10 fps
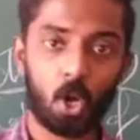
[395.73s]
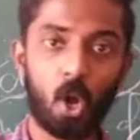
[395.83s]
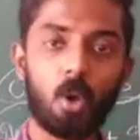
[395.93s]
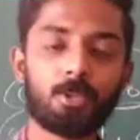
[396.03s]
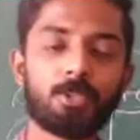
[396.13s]

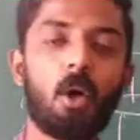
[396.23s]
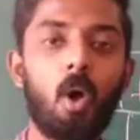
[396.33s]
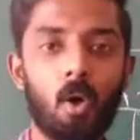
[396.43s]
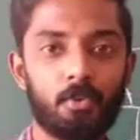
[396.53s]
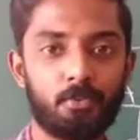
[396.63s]
Cause
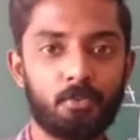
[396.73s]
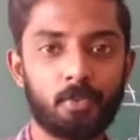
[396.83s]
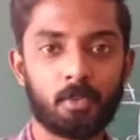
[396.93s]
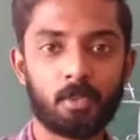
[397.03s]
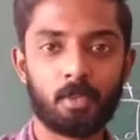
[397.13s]
of,
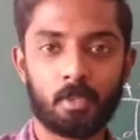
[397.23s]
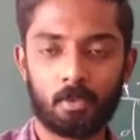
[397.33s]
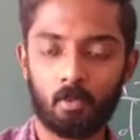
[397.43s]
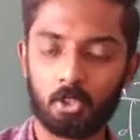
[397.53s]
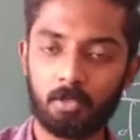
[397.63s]

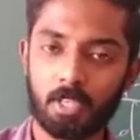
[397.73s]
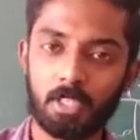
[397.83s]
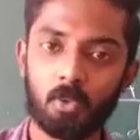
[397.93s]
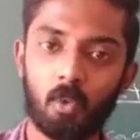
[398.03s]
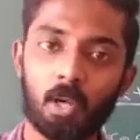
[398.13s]
which means
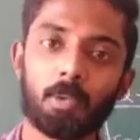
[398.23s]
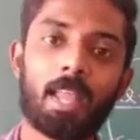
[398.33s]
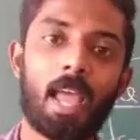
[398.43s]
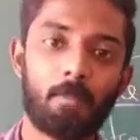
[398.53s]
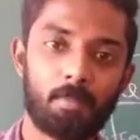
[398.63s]
what will
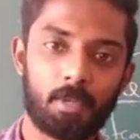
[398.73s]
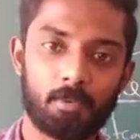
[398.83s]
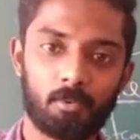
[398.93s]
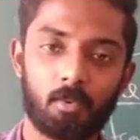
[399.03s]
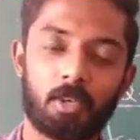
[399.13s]
happen,
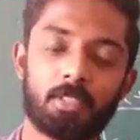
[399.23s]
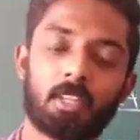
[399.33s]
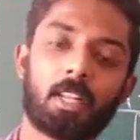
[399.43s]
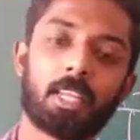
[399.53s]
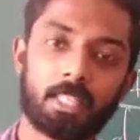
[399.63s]
what is
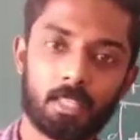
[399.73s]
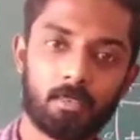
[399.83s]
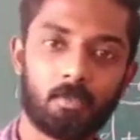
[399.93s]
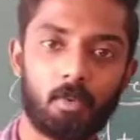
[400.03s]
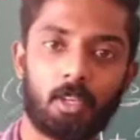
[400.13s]
the
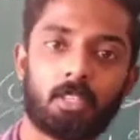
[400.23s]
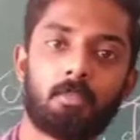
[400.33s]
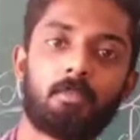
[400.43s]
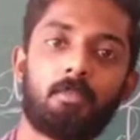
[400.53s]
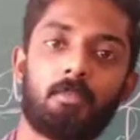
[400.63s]
reason, what is the